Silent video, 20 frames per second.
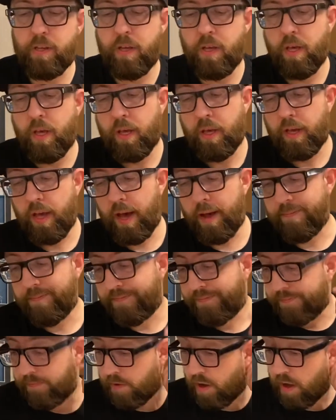yeah,
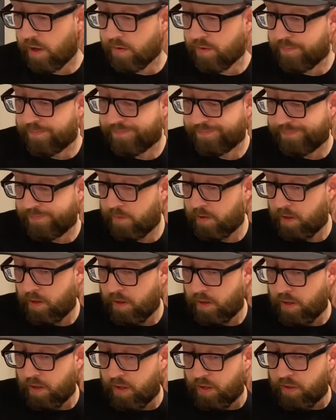awesome.
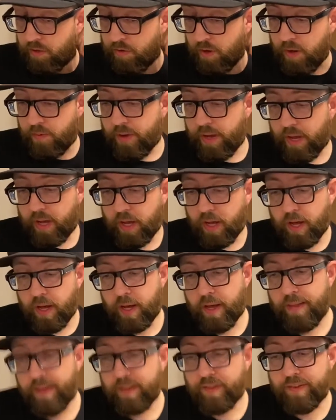So anyway,
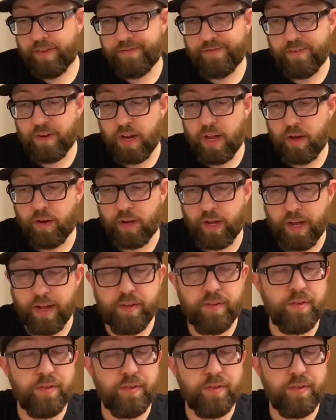that's it for now, guys.